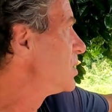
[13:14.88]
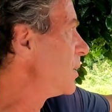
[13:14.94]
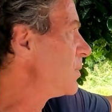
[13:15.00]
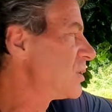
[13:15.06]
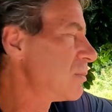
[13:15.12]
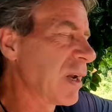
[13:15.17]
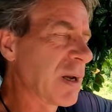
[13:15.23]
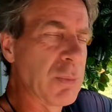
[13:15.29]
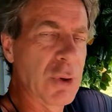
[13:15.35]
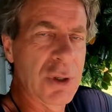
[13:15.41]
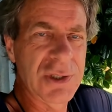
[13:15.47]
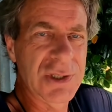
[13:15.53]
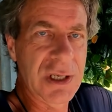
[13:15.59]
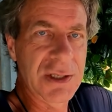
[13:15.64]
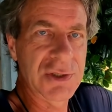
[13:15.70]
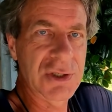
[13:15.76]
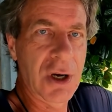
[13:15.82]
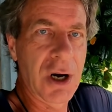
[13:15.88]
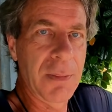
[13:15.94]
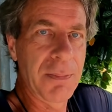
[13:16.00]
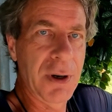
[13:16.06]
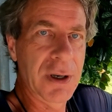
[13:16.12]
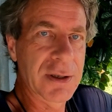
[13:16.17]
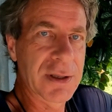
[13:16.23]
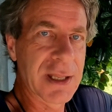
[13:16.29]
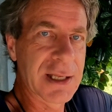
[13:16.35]
Seems to make more sense to
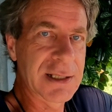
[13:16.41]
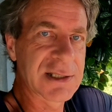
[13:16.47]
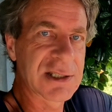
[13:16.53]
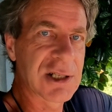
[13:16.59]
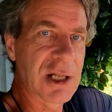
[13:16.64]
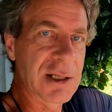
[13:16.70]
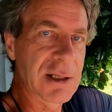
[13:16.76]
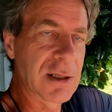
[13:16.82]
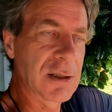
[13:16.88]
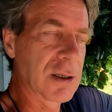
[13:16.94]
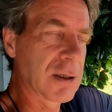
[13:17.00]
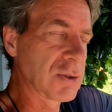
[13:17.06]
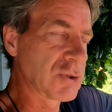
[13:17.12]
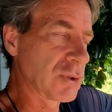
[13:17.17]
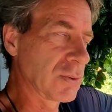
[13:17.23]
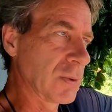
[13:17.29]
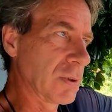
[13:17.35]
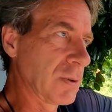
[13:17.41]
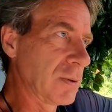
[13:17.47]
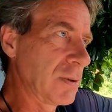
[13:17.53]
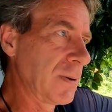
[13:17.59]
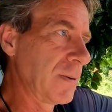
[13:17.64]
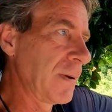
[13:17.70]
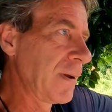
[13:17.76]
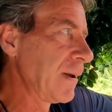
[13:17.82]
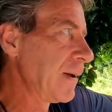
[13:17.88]
hop onto that slightly larger road.
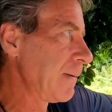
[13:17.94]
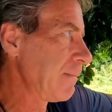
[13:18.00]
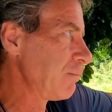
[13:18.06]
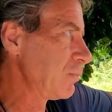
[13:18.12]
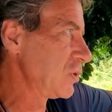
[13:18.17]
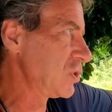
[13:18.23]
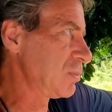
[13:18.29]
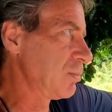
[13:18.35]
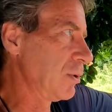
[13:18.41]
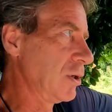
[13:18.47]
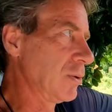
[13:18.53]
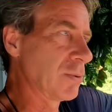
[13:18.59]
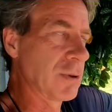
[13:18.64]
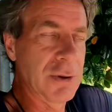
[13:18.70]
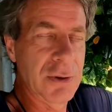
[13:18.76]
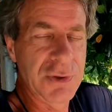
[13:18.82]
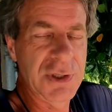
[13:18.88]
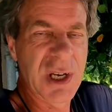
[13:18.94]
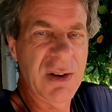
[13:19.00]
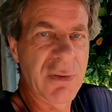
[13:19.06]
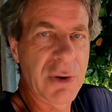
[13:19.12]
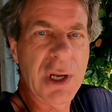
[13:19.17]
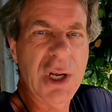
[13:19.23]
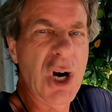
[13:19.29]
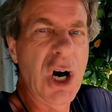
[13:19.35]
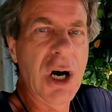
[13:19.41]
The small roads get
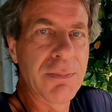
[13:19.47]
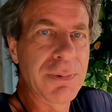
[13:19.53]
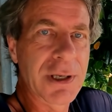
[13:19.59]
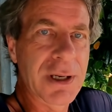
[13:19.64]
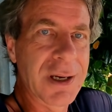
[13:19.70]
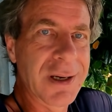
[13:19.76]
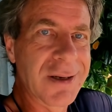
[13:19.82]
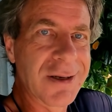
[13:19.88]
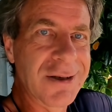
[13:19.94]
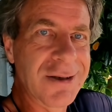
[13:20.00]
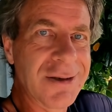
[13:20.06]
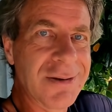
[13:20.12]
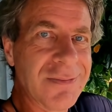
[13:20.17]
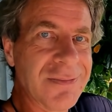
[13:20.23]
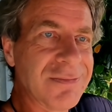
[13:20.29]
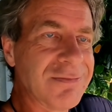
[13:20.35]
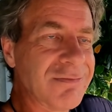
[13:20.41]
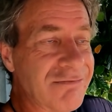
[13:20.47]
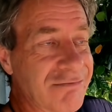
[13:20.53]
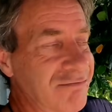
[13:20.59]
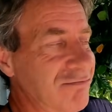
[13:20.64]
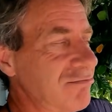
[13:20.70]
very complicated, and